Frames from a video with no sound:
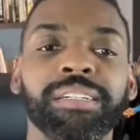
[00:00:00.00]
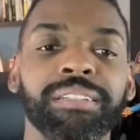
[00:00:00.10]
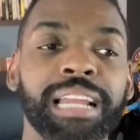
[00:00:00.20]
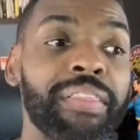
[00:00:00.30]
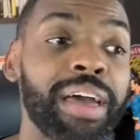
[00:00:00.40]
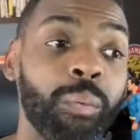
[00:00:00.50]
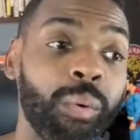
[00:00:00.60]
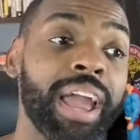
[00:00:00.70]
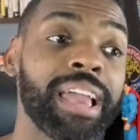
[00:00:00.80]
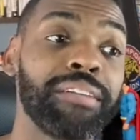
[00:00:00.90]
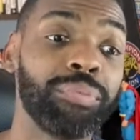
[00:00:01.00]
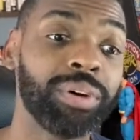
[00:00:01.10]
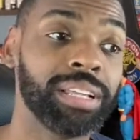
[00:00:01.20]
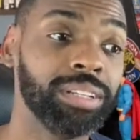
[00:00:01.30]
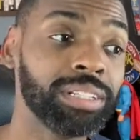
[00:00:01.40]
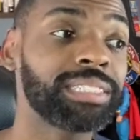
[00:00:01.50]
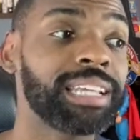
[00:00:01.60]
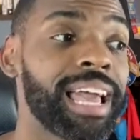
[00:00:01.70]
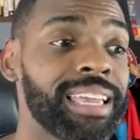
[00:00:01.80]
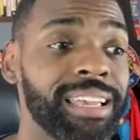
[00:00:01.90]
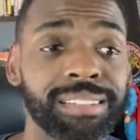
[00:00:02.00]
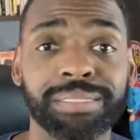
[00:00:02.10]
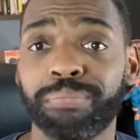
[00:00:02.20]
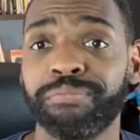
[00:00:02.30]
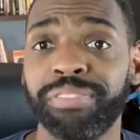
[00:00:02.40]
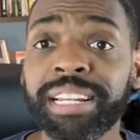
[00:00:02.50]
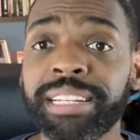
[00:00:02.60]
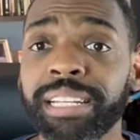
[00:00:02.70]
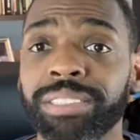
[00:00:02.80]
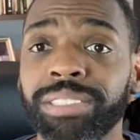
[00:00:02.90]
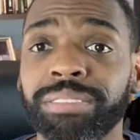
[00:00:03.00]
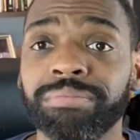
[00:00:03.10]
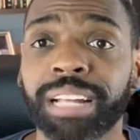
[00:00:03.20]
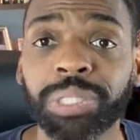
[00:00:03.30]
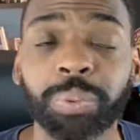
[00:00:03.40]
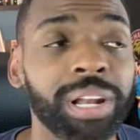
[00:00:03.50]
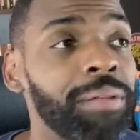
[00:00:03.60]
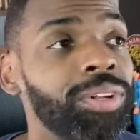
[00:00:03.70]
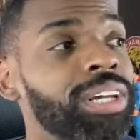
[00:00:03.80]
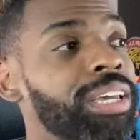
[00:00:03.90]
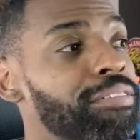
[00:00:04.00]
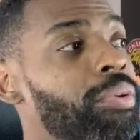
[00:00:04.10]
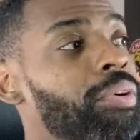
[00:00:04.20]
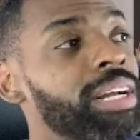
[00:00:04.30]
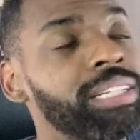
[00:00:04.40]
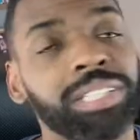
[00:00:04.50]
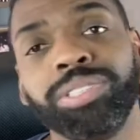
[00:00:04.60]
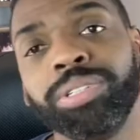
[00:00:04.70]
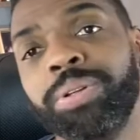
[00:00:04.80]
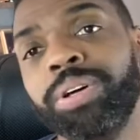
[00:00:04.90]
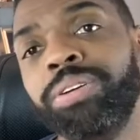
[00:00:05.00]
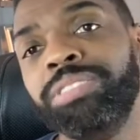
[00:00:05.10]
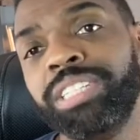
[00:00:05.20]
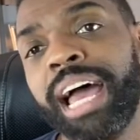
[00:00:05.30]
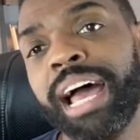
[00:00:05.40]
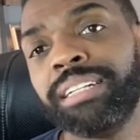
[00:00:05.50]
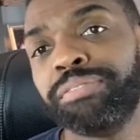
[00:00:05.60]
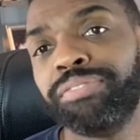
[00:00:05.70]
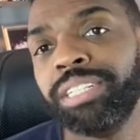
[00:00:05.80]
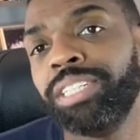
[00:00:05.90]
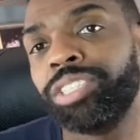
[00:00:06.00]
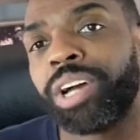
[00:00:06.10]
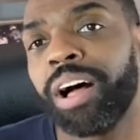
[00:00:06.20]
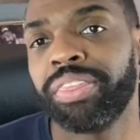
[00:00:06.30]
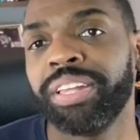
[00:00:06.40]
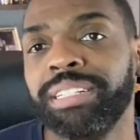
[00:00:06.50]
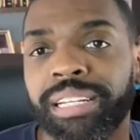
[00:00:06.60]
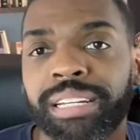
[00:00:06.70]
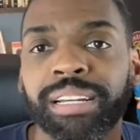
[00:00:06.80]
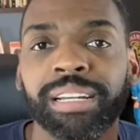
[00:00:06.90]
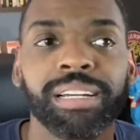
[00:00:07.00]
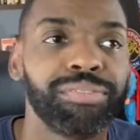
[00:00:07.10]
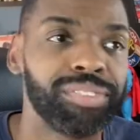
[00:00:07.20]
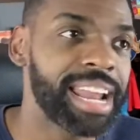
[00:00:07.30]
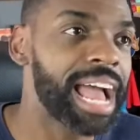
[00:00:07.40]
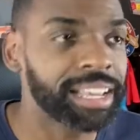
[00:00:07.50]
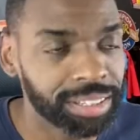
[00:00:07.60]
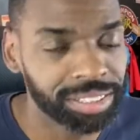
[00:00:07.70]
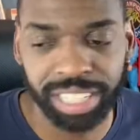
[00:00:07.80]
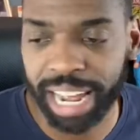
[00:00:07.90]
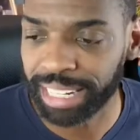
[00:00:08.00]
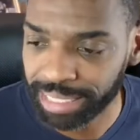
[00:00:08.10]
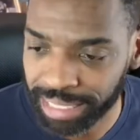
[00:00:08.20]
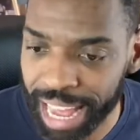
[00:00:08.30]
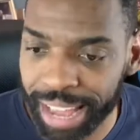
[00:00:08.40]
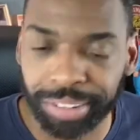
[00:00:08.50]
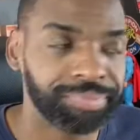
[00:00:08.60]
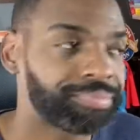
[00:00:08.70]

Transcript: Now that way of what it looks like is vintage. That's what I'm looking for is a solo jazz, vintage, authentic, vernacular jazz style.